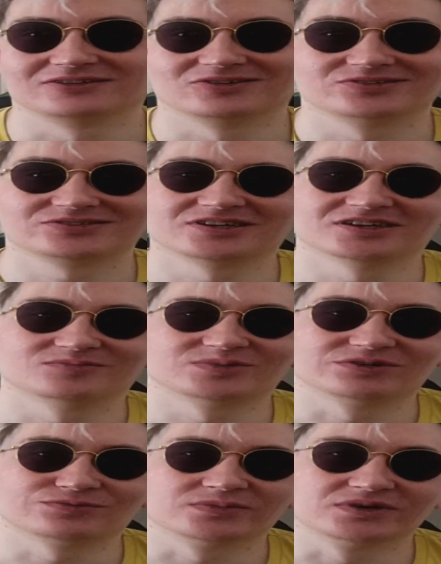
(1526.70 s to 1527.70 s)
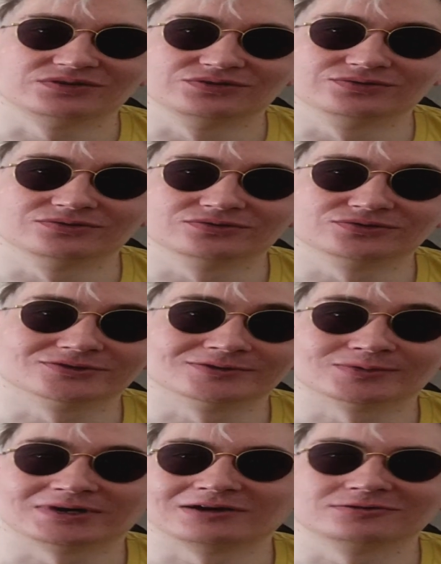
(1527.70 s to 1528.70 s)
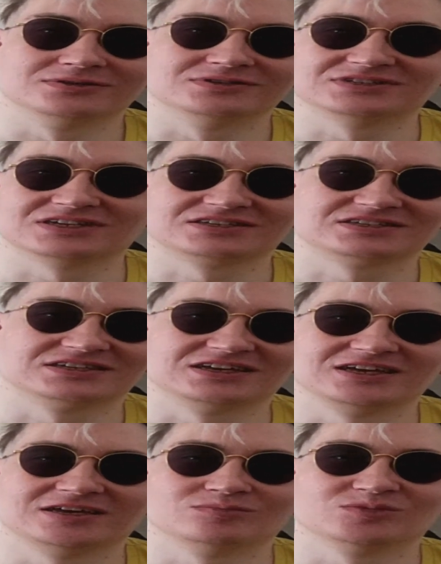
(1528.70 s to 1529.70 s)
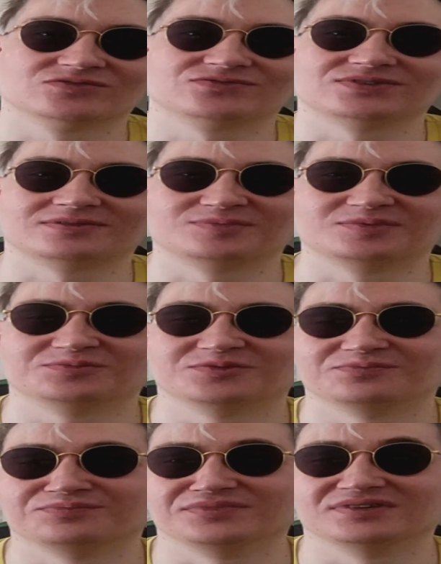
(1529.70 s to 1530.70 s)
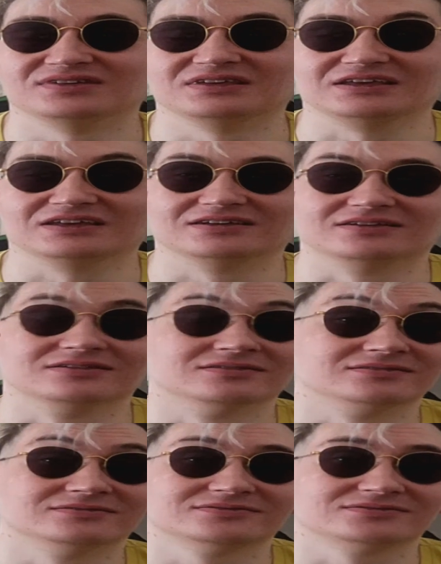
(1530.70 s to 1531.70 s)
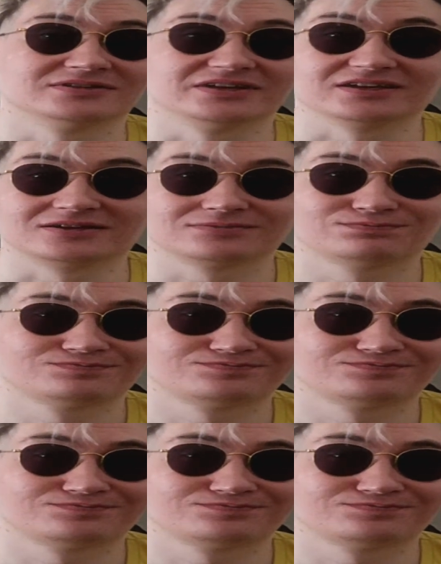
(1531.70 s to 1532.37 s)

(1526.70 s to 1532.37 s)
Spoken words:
talking about my youth, how he's ashamed of me, and like